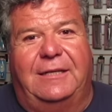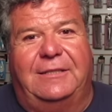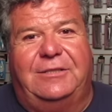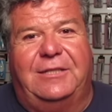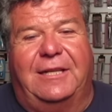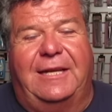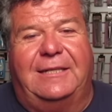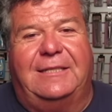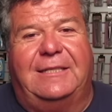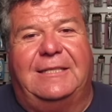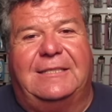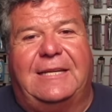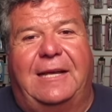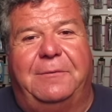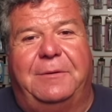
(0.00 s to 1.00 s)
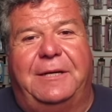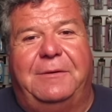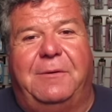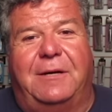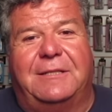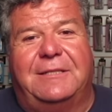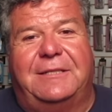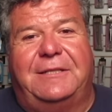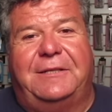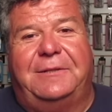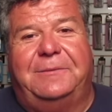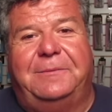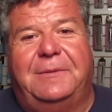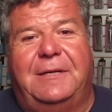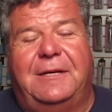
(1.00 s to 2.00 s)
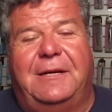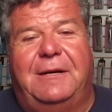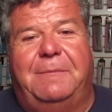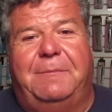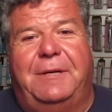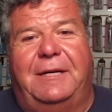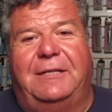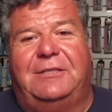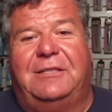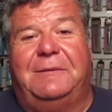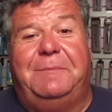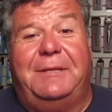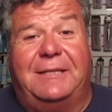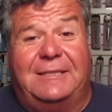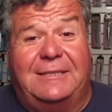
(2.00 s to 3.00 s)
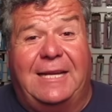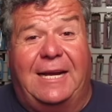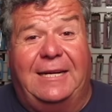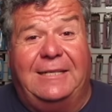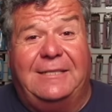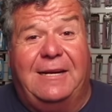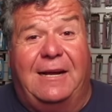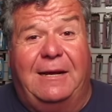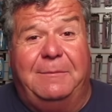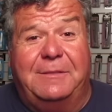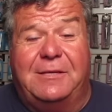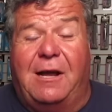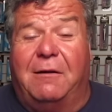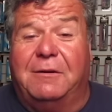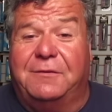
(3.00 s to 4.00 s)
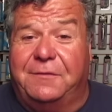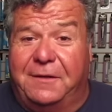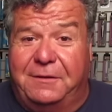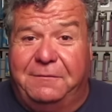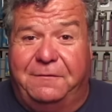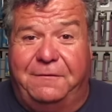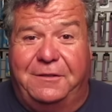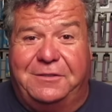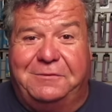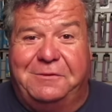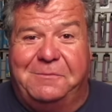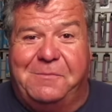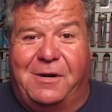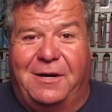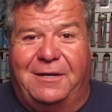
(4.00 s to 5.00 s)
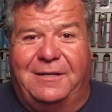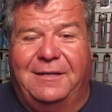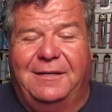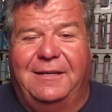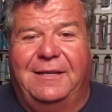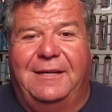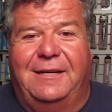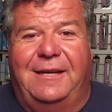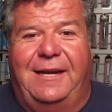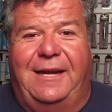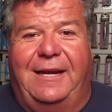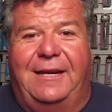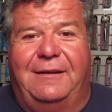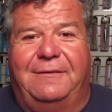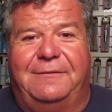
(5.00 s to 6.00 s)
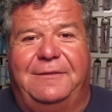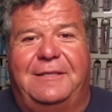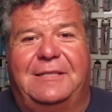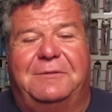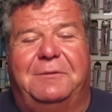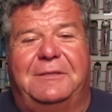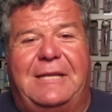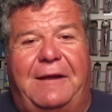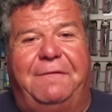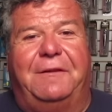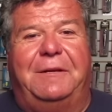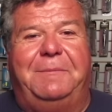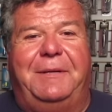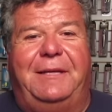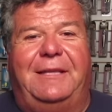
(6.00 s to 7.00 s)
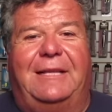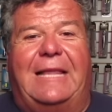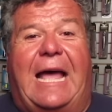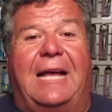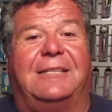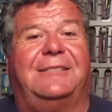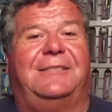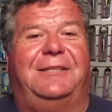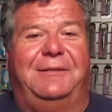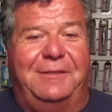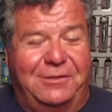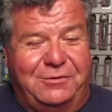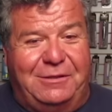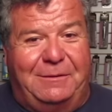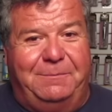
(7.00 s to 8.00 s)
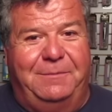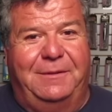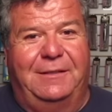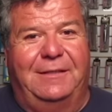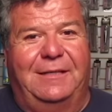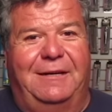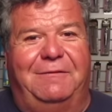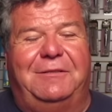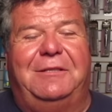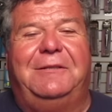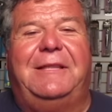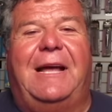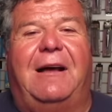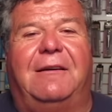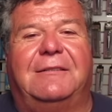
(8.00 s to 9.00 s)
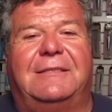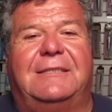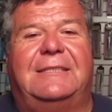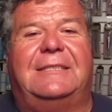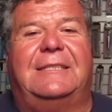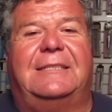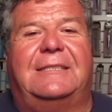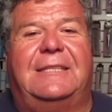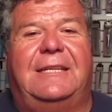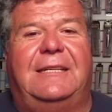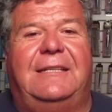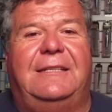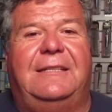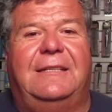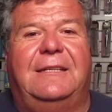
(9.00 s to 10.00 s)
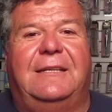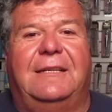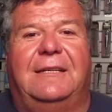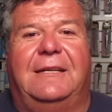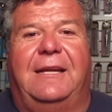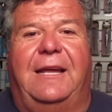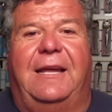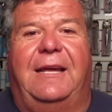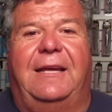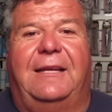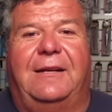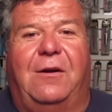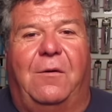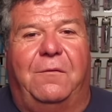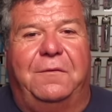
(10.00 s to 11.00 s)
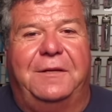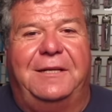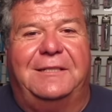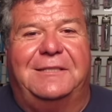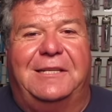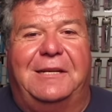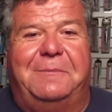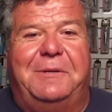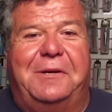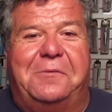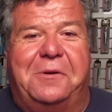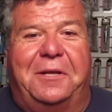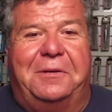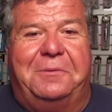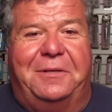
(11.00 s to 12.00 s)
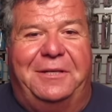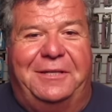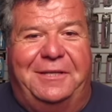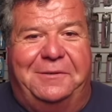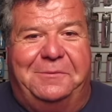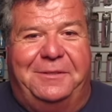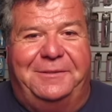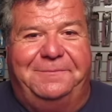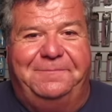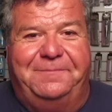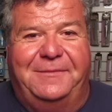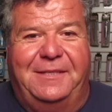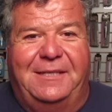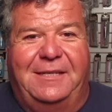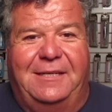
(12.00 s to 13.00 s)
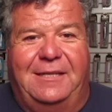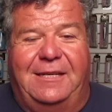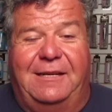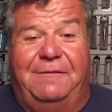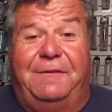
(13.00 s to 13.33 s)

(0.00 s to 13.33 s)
Gillette, to decide what he wants to do, but it should be an exciting time. It's always fun fishing with Mark, and this will definitely be the last tuna trip of 2016. And hopefully it's going to be a really, really good one. And